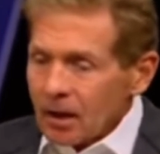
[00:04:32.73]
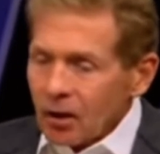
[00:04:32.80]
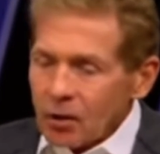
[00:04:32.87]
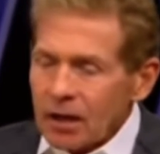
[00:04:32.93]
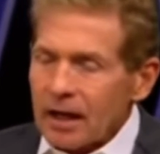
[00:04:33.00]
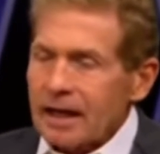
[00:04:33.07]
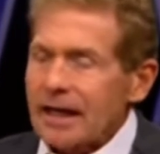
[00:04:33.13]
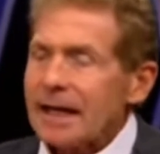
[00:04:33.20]

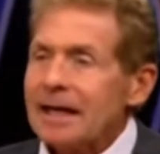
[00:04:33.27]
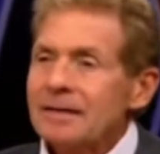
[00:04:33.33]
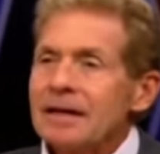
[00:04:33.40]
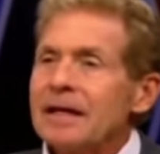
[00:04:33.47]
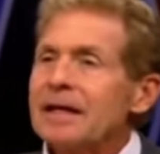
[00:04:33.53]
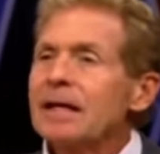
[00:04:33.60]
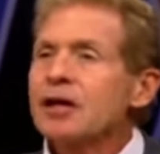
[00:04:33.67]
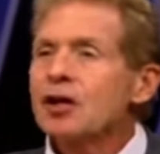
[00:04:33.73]
Okay, and
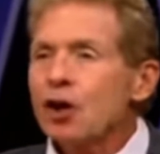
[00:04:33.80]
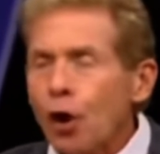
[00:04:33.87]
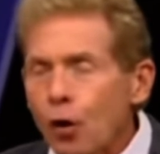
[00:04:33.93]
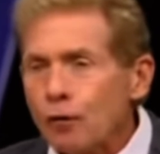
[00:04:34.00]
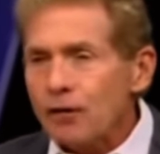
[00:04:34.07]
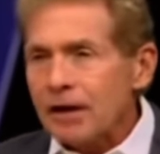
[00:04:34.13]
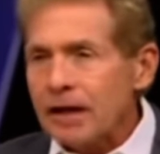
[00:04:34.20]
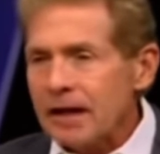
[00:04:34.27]
then
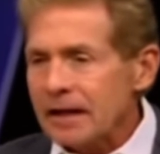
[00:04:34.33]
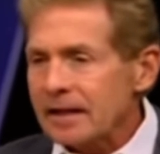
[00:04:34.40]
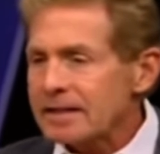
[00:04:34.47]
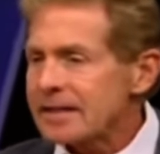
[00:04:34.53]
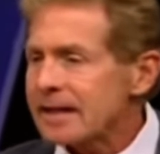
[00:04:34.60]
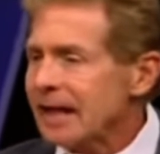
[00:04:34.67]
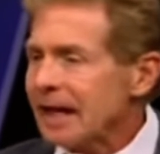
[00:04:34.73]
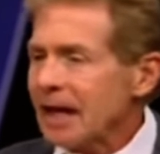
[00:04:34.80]
COVID
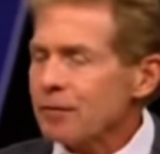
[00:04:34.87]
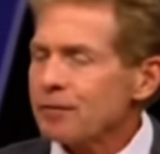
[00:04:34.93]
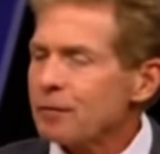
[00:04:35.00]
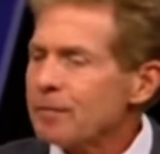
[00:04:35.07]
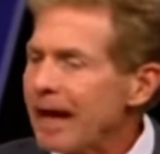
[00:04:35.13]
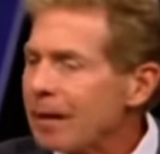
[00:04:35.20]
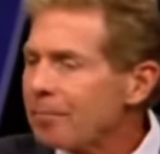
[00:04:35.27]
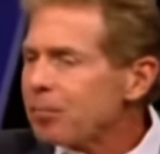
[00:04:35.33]
hits, and
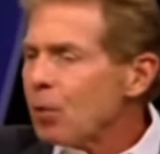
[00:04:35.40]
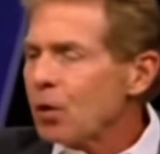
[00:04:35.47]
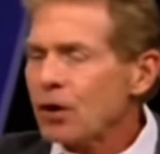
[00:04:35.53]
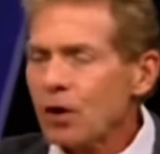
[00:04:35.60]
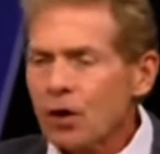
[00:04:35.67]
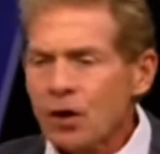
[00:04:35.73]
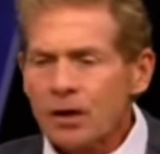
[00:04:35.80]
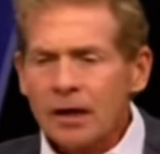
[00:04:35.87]
from that point
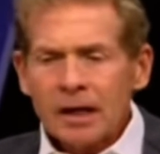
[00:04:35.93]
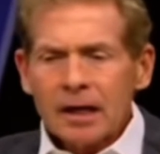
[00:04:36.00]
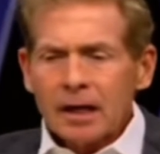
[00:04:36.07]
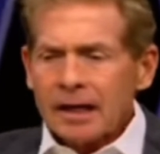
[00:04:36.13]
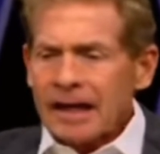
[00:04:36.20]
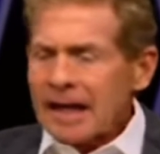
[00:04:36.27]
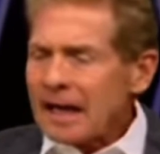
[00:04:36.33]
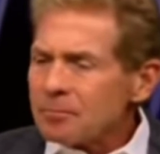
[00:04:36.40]
on,
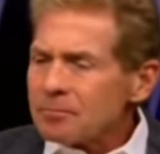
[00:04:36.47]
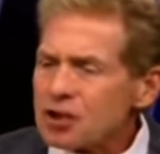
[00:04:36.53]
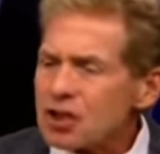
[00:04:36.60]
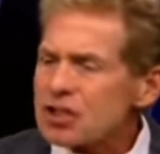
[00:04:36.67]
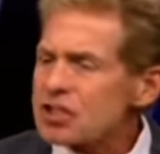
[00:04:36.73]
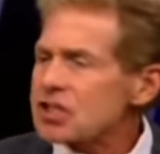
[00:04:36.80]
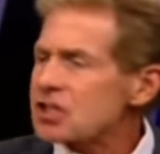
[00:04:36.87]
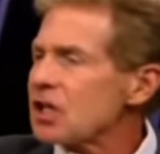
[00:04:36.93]
Cam
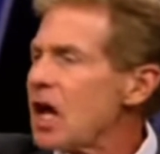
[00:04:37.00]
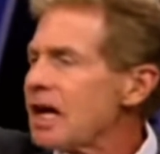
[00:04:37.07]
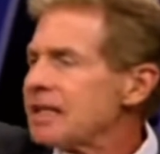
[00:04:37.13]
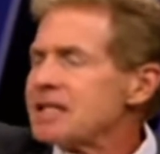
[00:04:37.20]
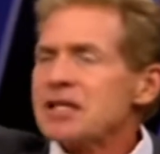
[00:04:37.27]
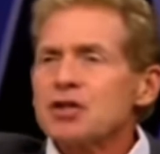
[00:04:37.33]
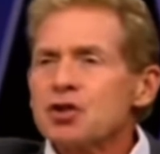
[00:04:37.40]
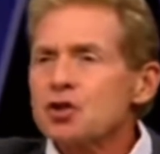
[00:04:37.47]
just
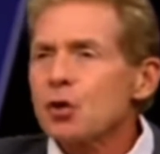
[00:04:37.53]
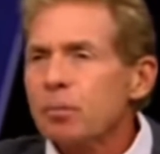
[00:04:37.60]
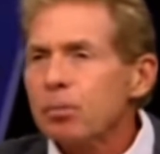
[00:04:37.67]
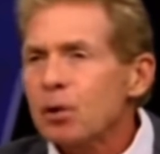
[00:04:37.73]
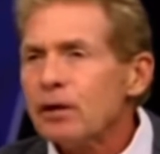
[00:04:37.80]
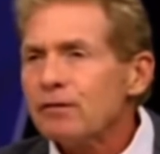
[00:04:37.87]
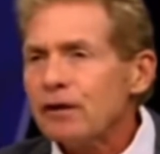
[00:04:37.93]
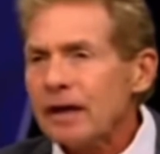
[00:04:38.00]
slides into
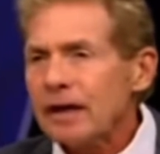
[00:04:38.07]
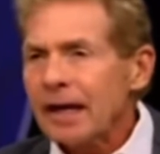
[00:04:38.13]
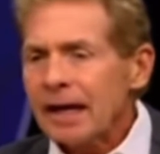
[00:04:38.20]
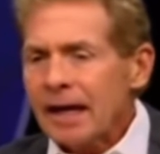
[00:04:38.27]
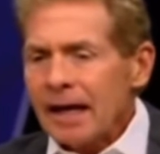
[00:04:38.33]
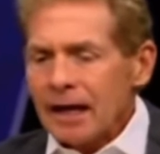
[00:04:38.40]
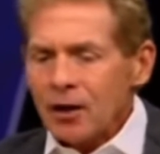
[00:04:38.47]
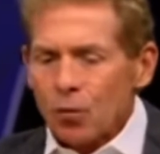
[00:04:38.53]
oblivion
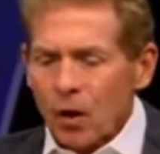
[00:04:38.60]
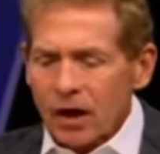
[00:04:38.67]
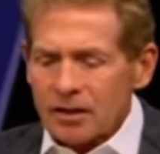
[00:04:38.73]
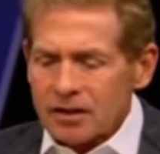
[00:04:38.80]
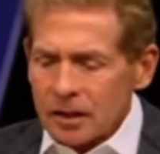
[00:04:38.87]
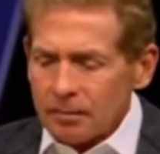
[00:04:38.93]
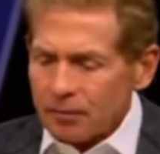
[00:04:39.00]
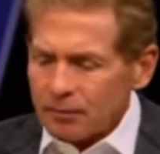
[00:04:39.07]
and
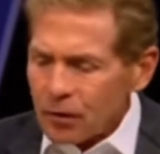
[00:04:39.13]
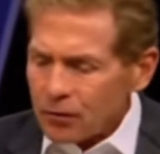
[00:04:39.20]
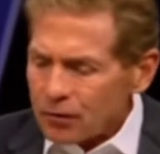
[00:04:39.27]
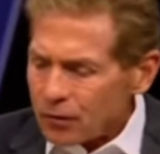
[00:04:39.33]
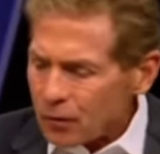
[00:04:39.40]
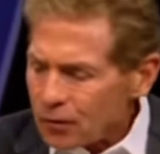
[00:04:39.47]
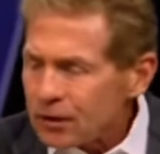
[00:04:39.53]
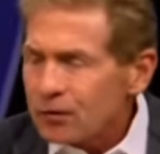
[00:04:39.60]
winds up of the
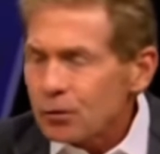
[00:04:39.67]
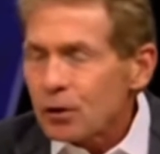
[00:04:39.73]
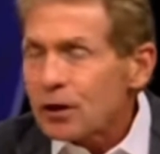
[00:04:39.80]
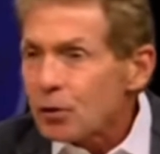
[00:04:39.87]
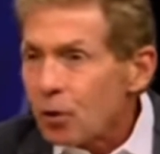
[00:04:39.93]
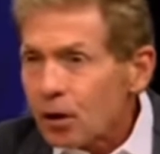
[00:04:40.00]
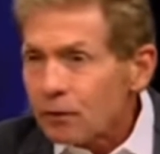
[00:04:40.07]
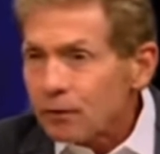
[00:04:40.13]
33
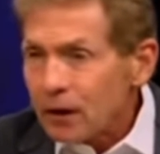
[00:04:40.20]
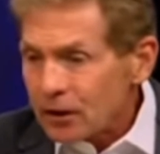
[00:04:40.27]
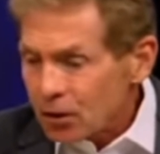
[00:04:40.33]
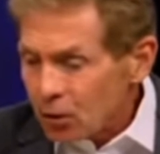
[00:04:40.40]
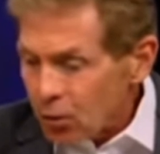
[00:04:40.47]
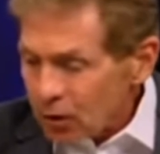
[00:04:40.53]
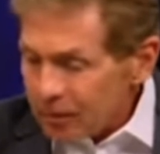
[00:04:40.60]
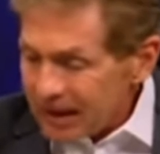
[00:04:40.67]
qualified
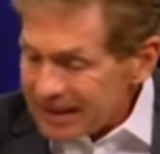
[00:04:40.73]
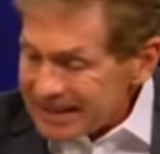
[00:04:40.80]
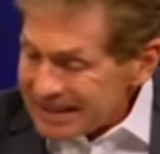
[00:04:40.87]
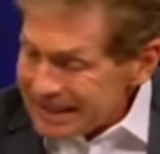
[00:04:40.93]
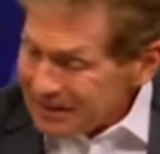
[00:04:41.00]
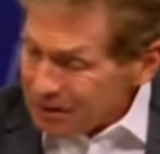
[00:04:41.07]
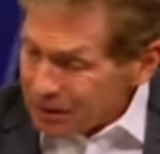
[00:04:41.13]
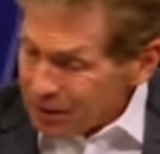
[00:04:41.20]
quarterbacks.
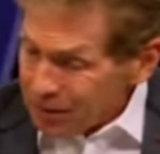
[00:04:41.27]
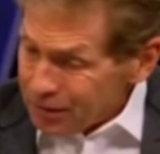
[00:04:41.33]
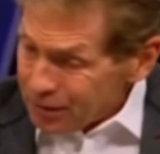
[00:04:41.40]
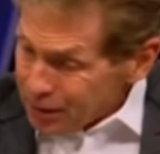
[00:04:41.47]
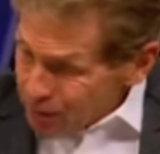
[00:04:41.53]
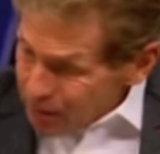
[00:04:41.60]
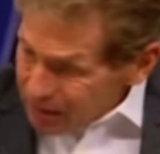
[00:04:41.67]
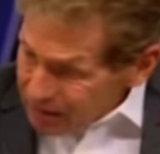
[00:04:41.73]
He had the
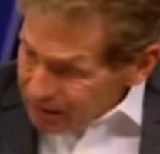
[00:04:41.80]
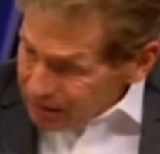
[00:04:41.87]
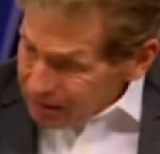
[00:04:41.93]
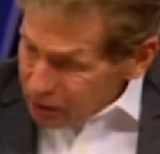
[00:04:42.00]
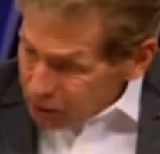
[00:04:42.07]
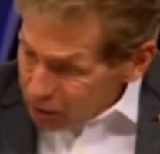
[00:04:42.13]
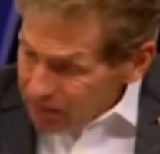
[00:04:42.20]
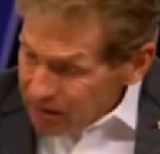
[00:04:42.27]
30th
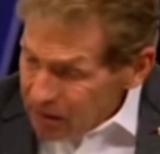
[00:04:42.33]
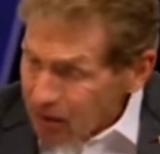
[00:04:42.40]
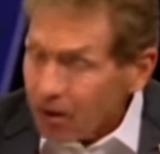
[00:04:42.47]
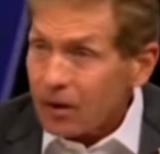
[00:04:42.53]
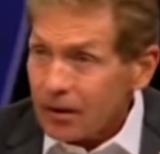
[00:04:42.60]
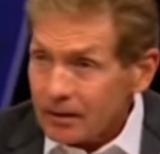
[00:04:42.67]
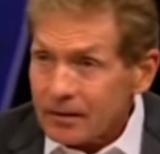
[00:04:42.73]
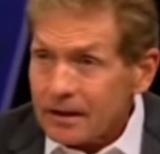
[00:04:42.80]

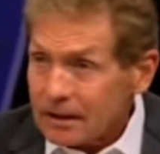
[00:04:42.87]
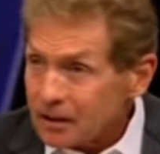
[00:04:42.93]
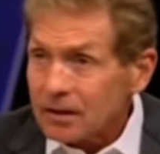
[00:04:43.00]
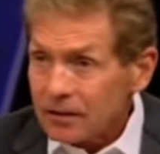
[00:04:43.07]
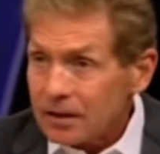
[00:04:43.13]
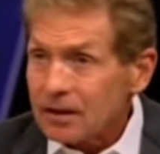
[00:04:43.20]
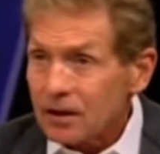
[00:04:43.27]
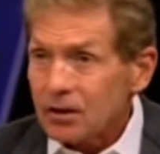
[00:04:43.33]
QBR at the end
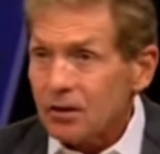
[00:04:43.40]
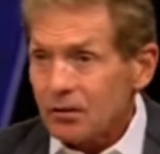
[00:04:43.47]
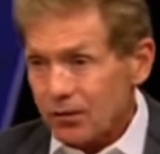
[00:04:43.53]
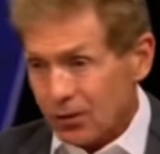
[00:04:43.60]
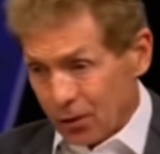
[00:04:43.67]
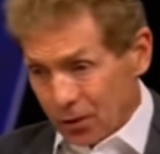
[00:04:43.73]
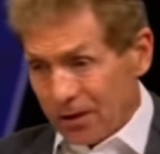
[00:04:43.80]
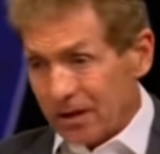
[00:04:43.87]
of the year,
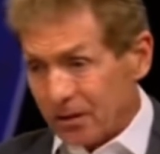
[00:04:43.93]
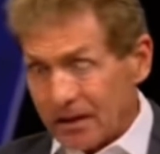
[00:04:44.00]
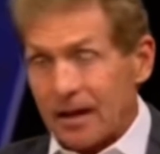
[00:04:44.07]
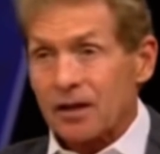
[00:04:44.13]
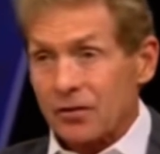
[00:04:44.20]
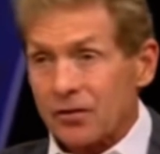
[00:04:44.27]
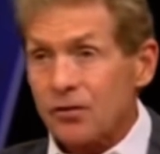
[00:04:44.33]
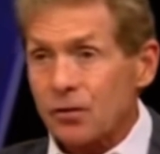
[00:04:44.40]
30th
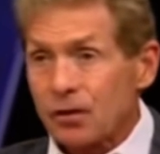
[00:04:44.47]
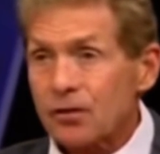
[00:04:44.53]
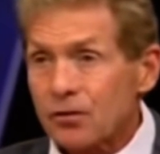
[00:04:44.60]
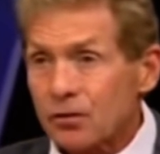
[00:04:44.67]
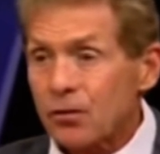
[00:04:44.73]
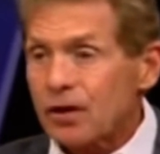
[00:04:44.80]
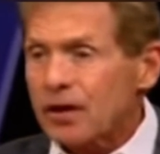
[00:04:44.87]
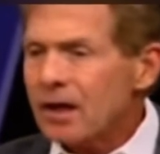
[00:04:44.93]
out of
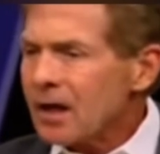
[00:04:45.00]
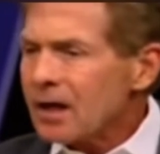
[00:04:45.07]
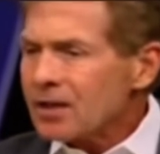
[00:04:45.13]
33.